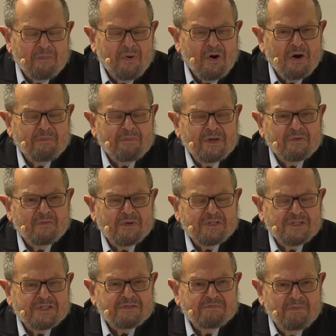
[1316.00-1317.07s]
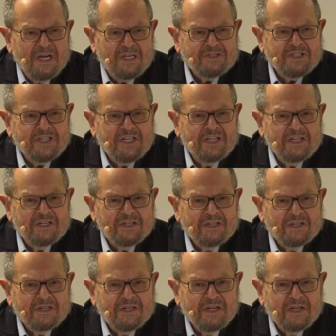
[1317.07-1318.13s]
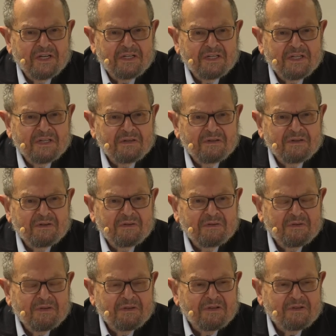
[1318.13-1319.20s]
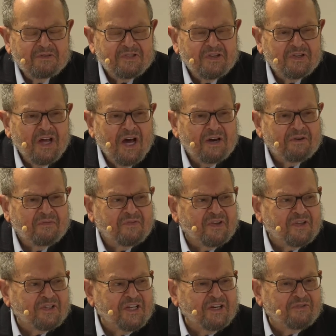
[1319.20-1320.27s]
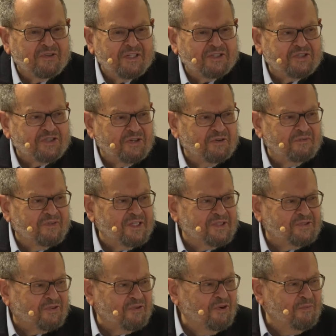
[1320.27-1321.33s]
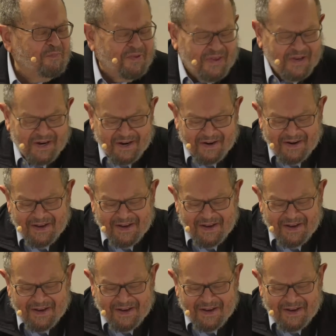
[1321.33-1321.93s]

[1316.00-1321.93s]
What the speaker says: apartment was messy, and there's a lot of the literature of this group there,